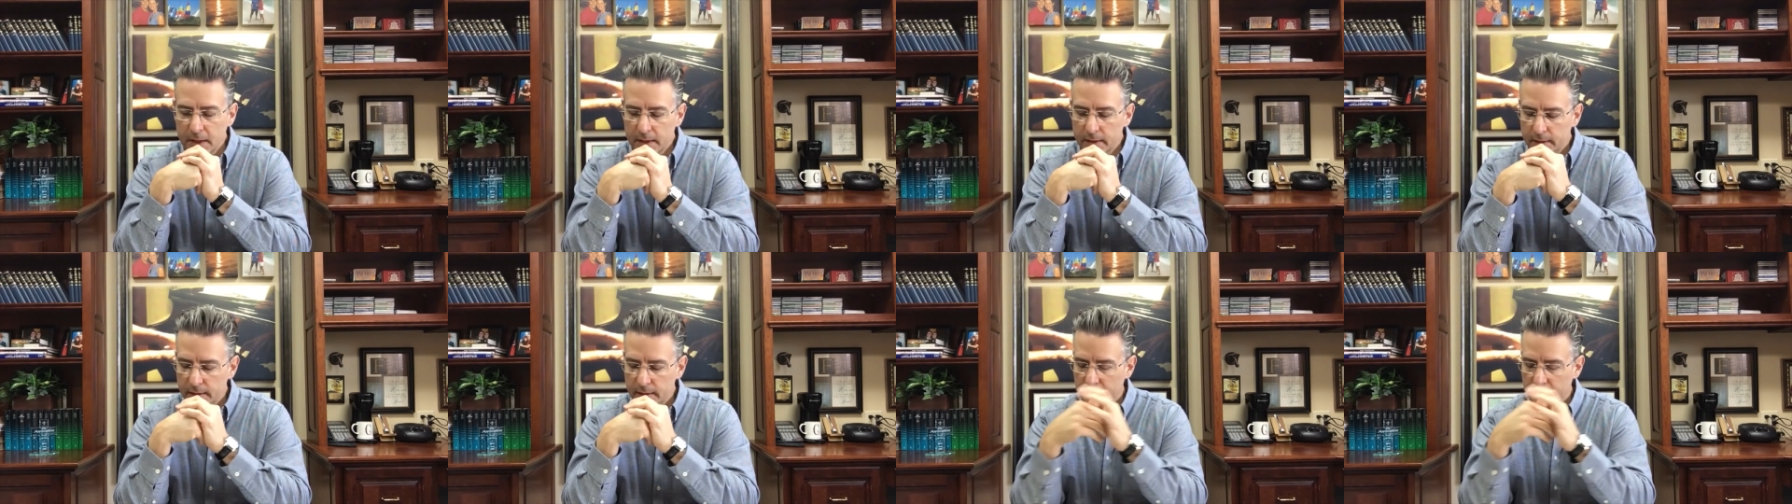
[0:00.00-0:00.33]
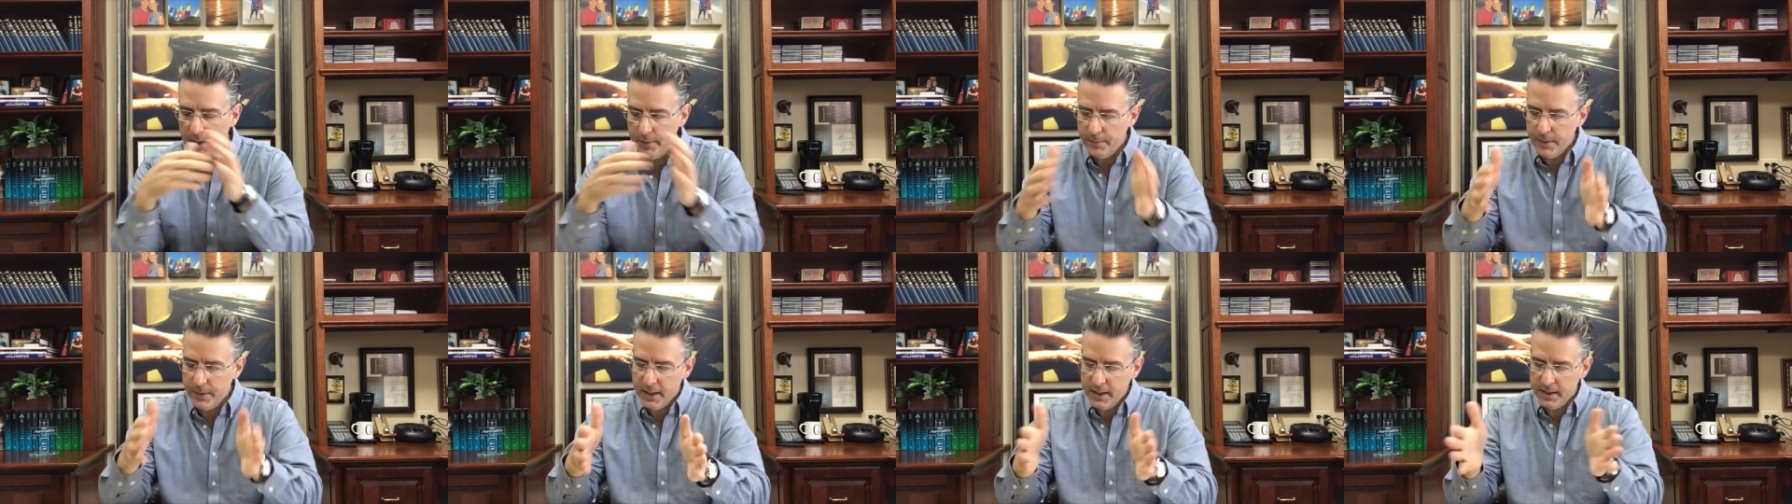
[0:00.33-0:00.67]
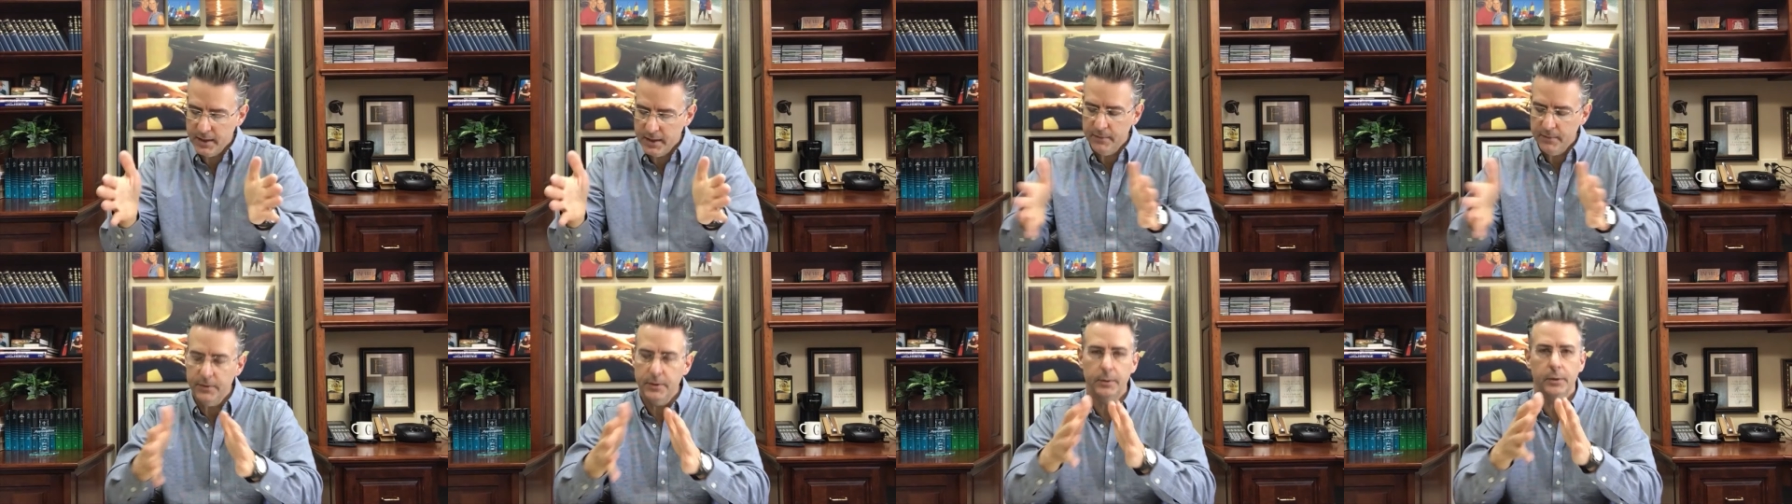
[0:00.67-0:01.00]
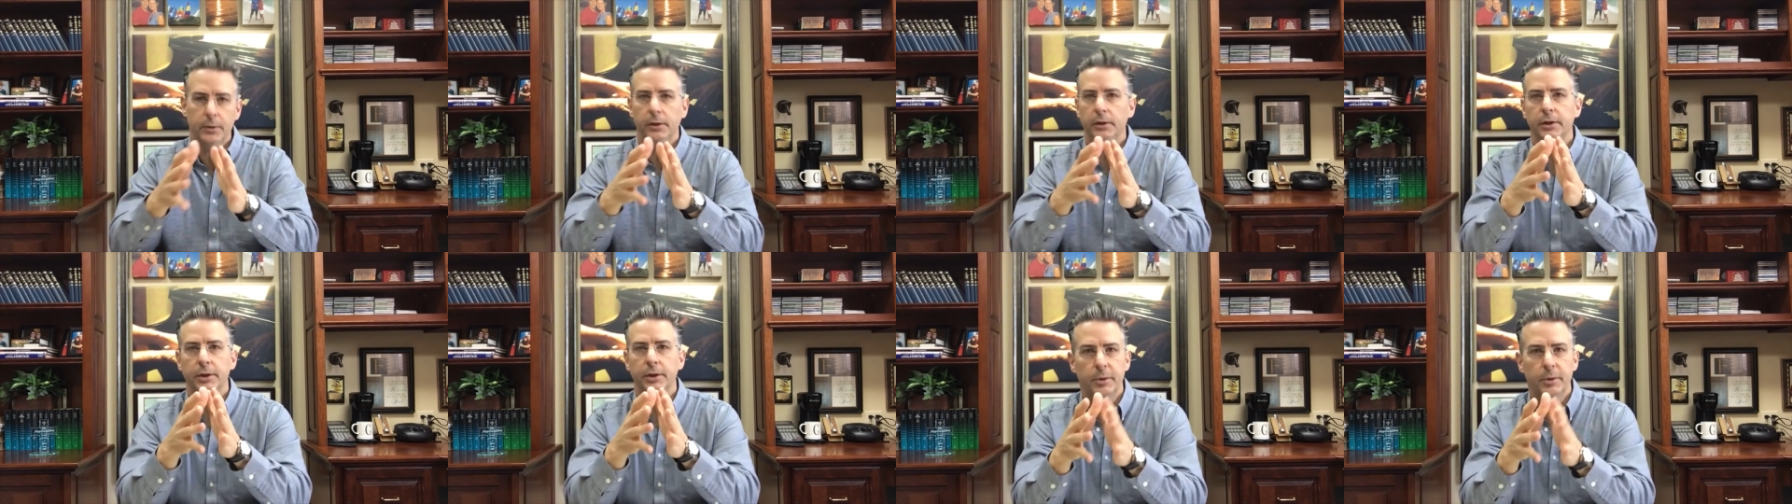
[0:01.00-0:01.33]
Let me give you a
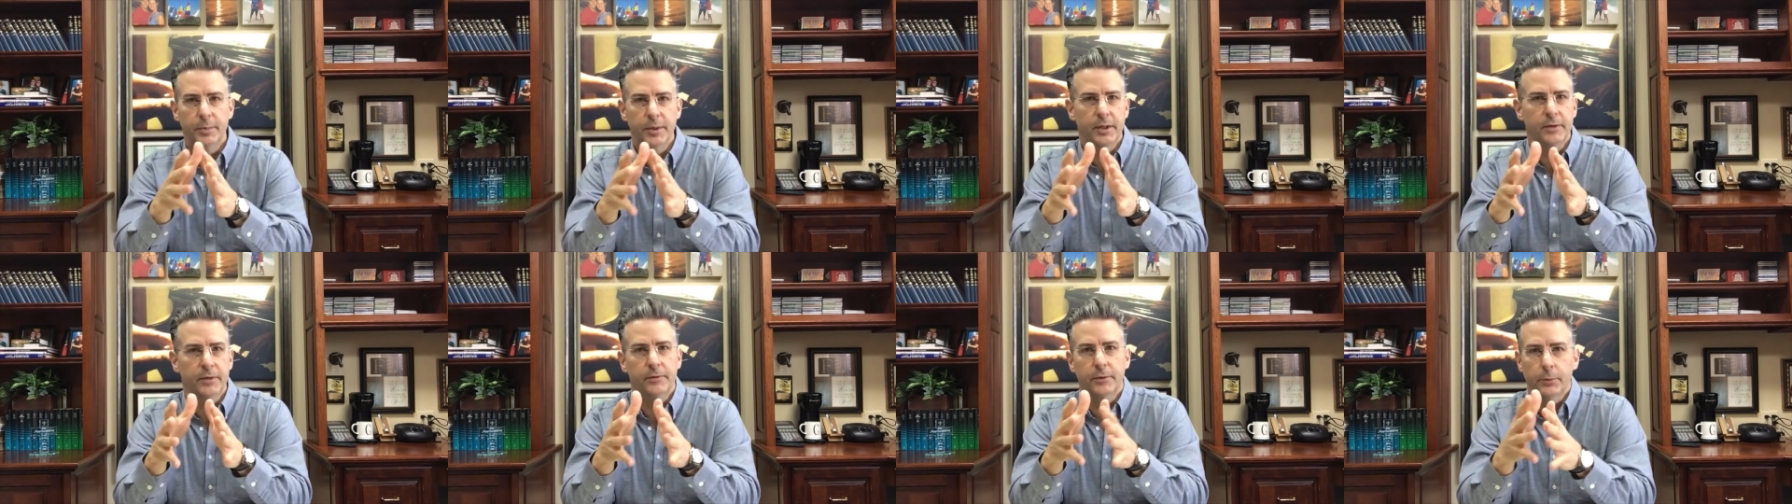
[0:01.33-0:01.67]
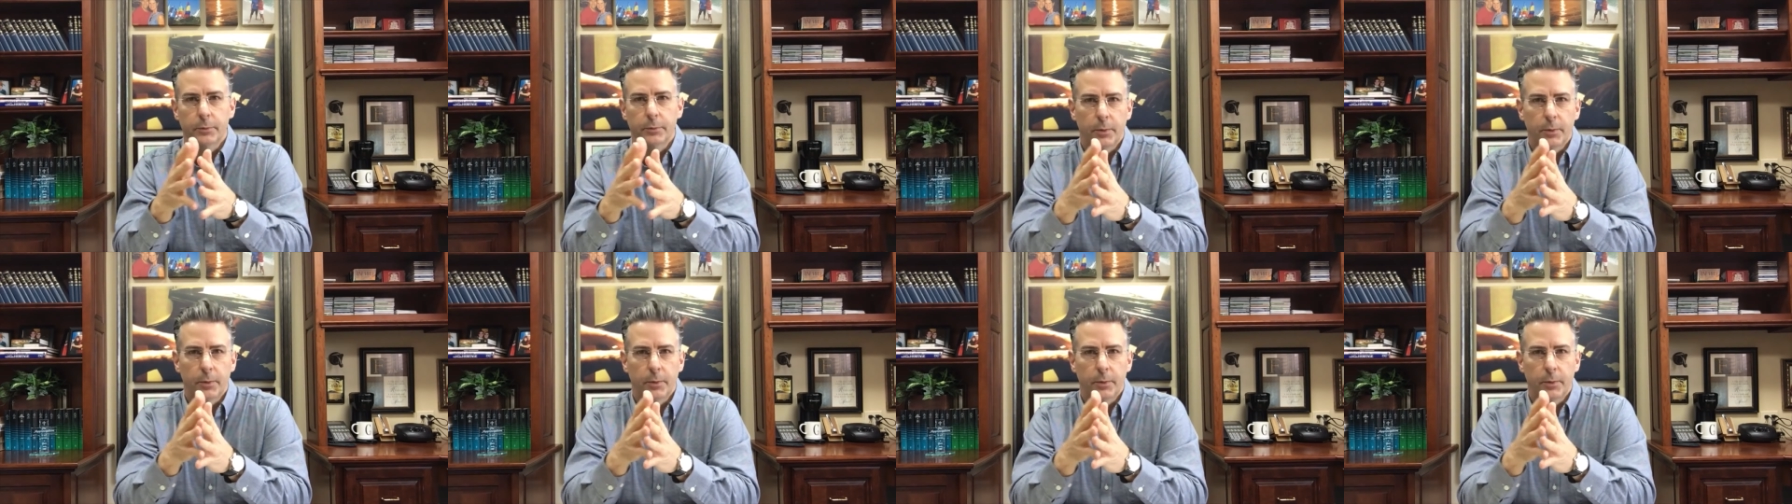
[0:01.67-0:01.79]
little bit of a